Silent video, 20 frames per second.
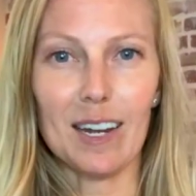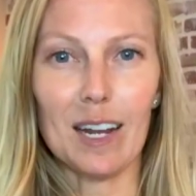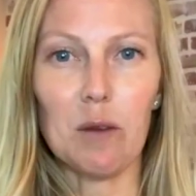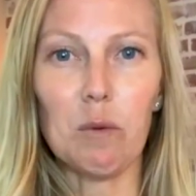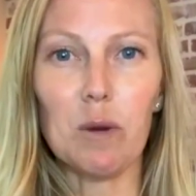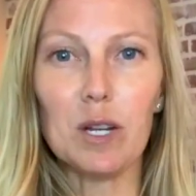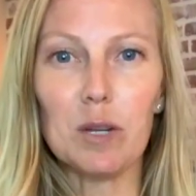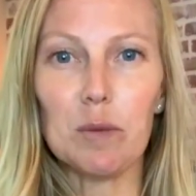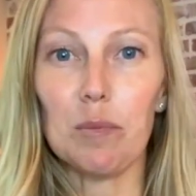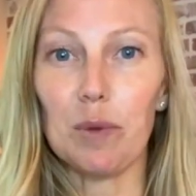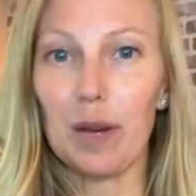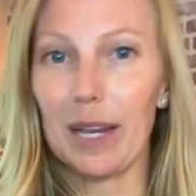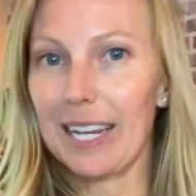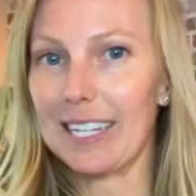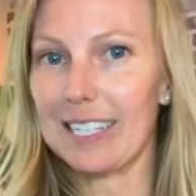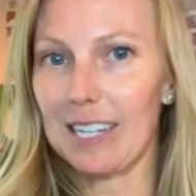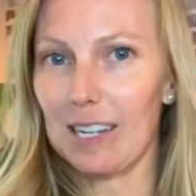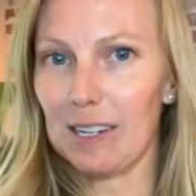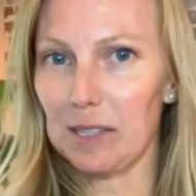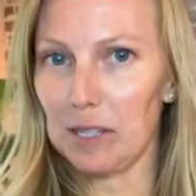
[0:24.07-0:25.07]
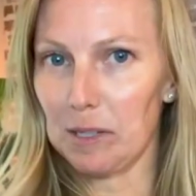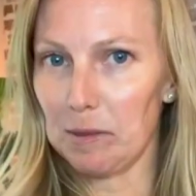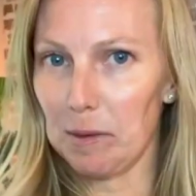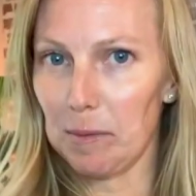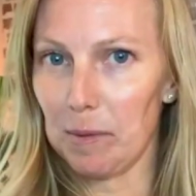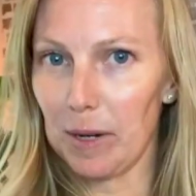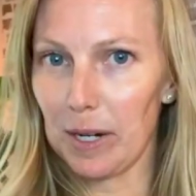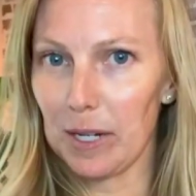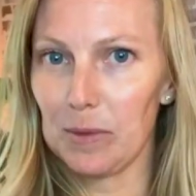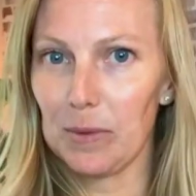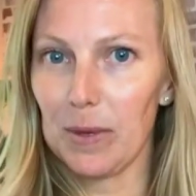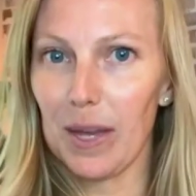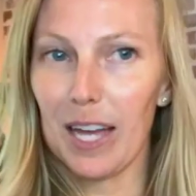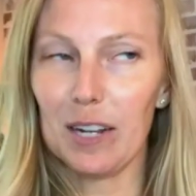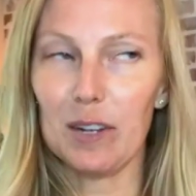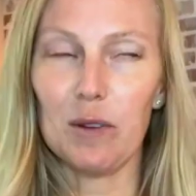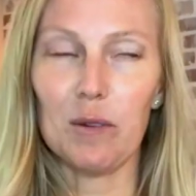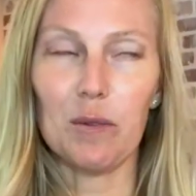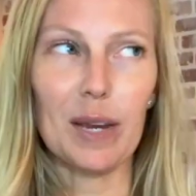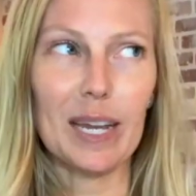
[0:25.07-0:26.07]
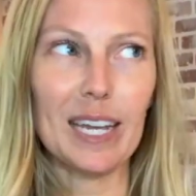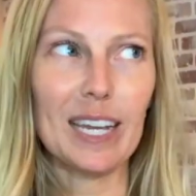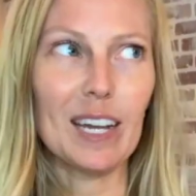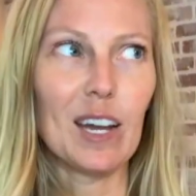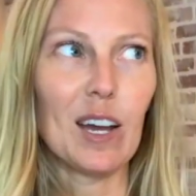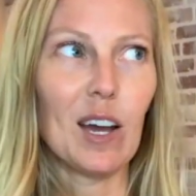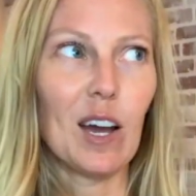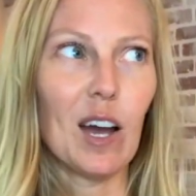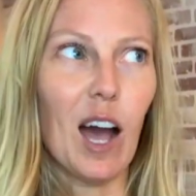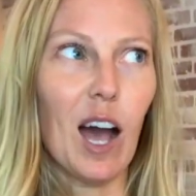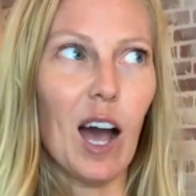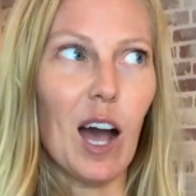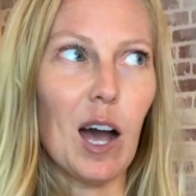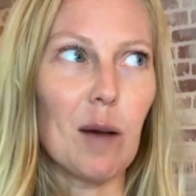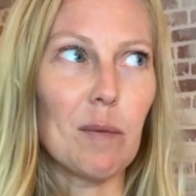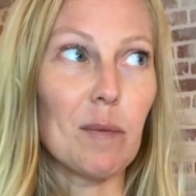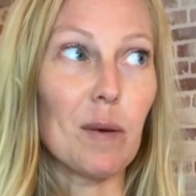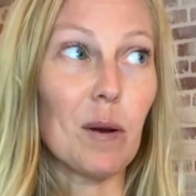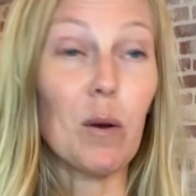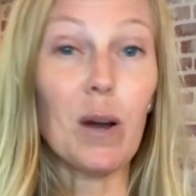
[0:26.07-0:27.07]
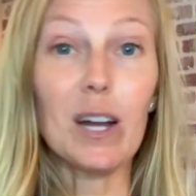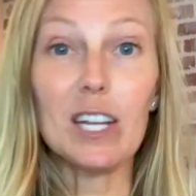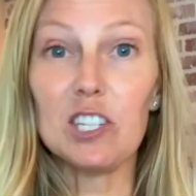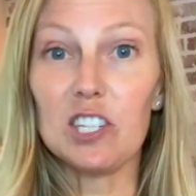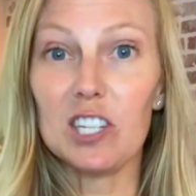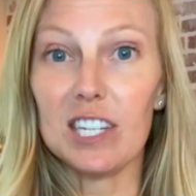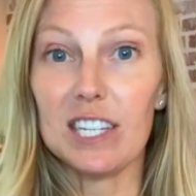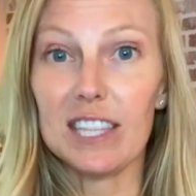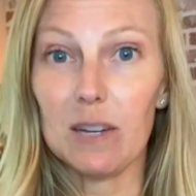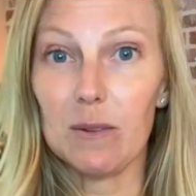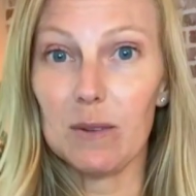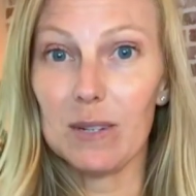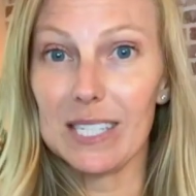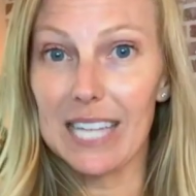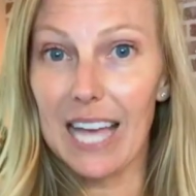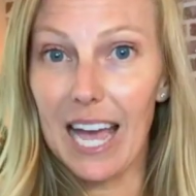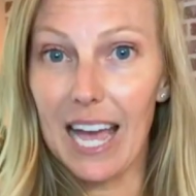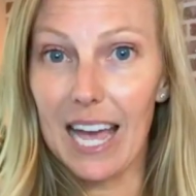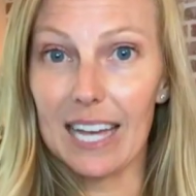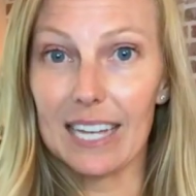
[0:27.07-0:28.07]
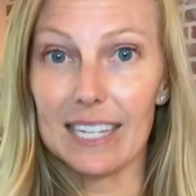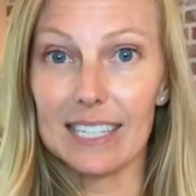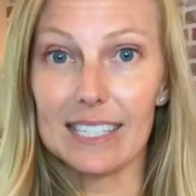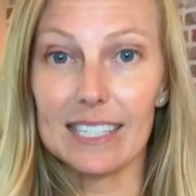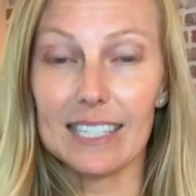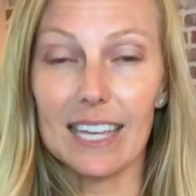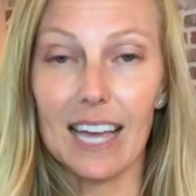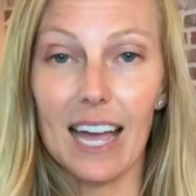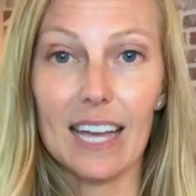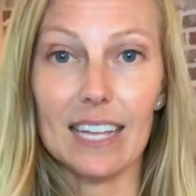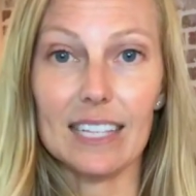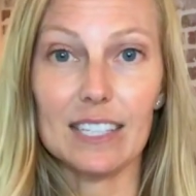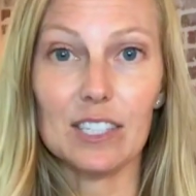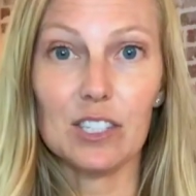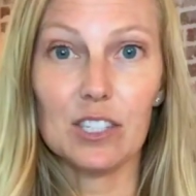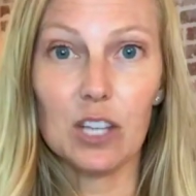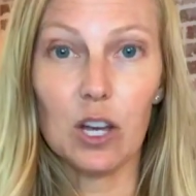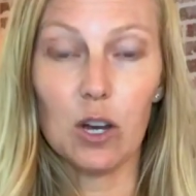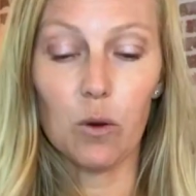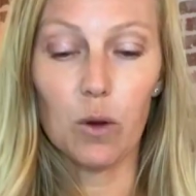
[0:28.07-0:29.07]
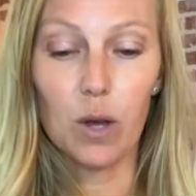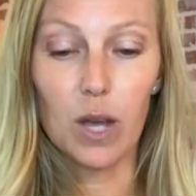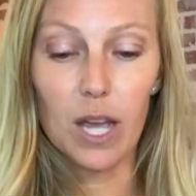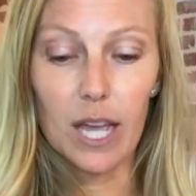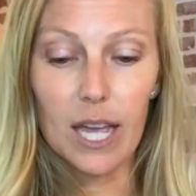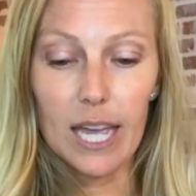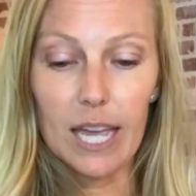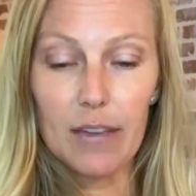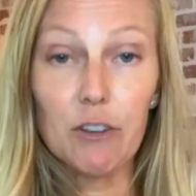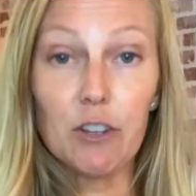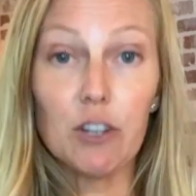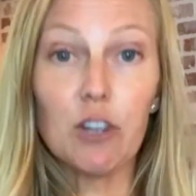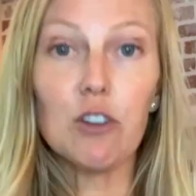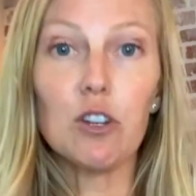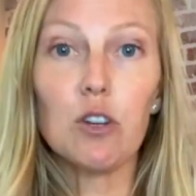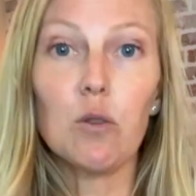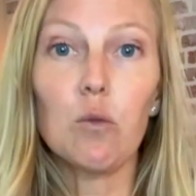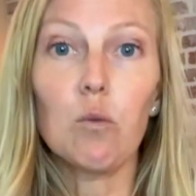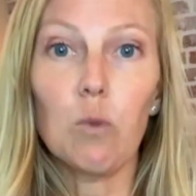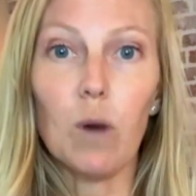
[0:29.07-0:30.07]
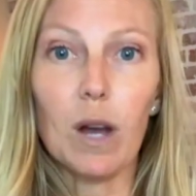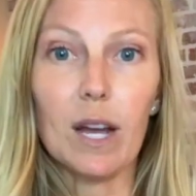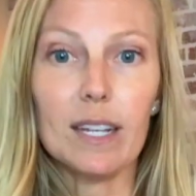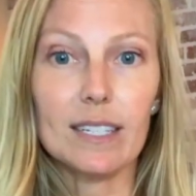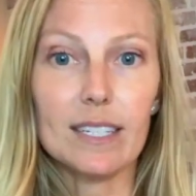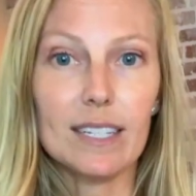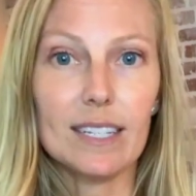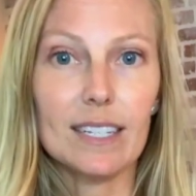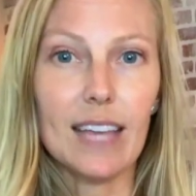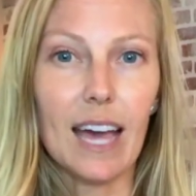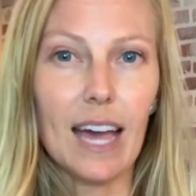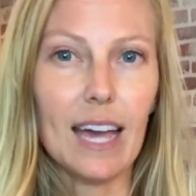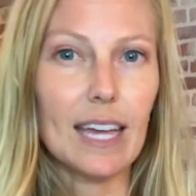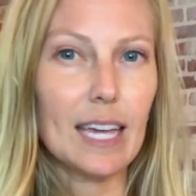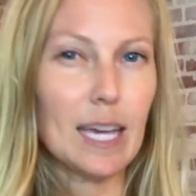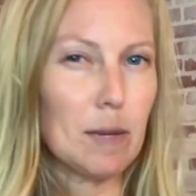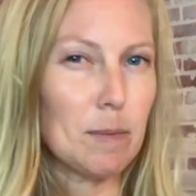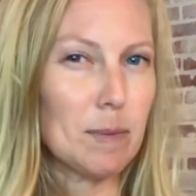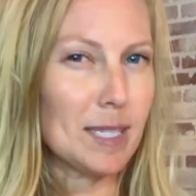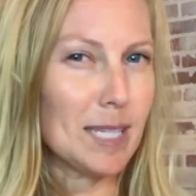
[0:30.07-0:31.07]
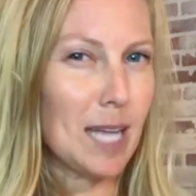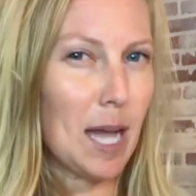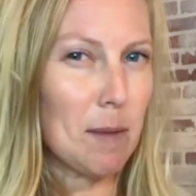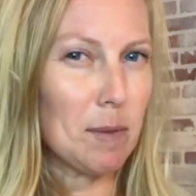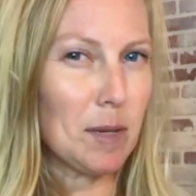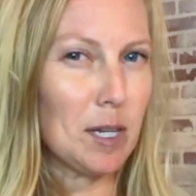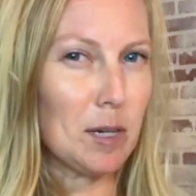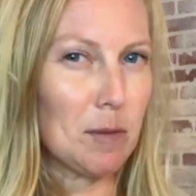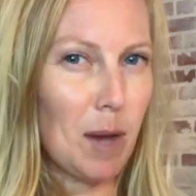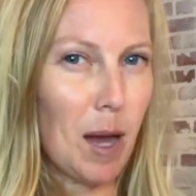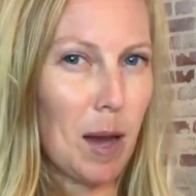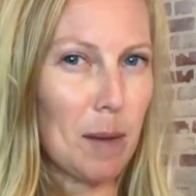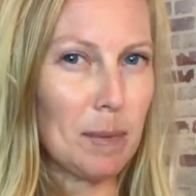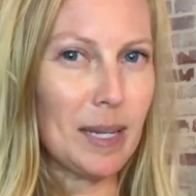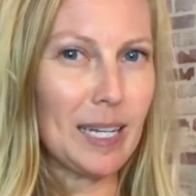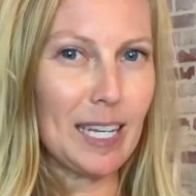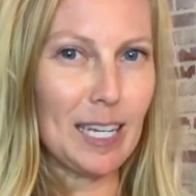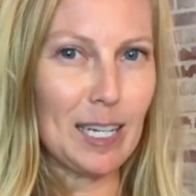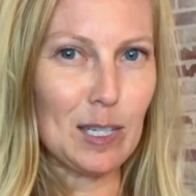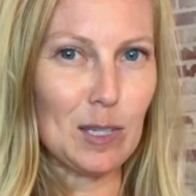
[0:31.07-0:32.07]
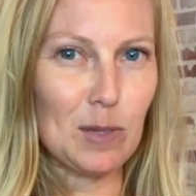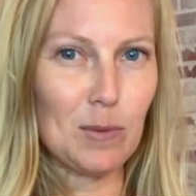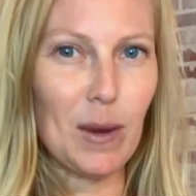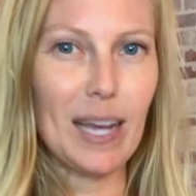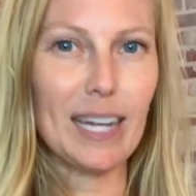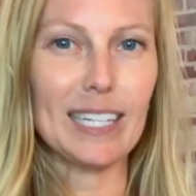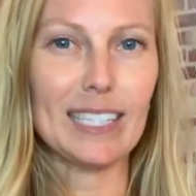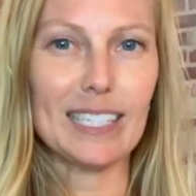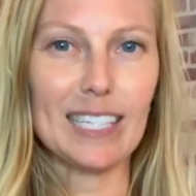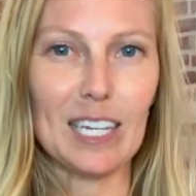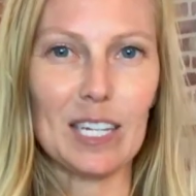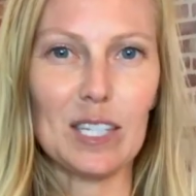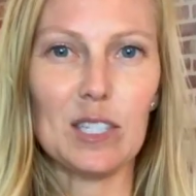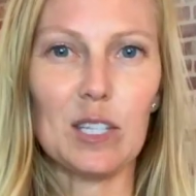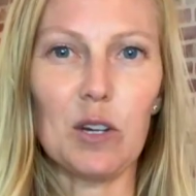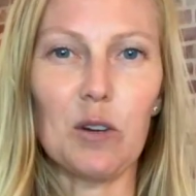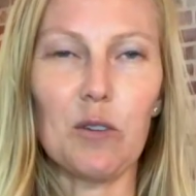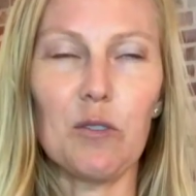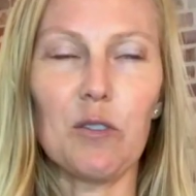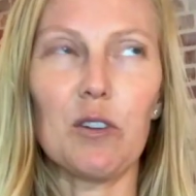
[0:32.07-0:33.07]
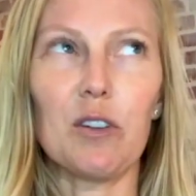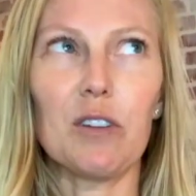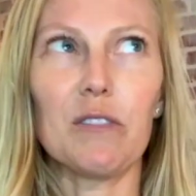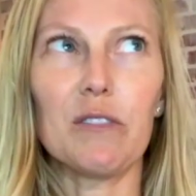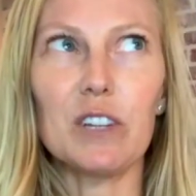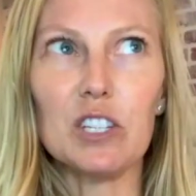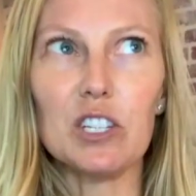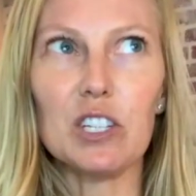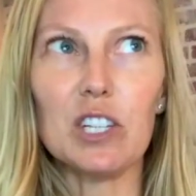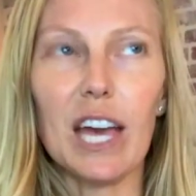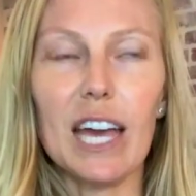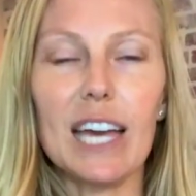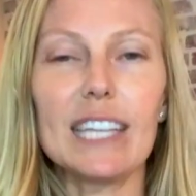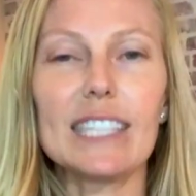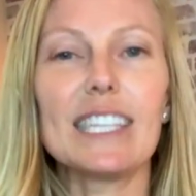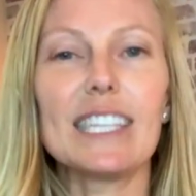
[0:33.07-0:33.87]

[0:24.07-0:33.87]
to break it down a little bit more because we had a great question that was asked. And so if you don't know what that hip snapping or popping is, right? It's like, so if you can visualize,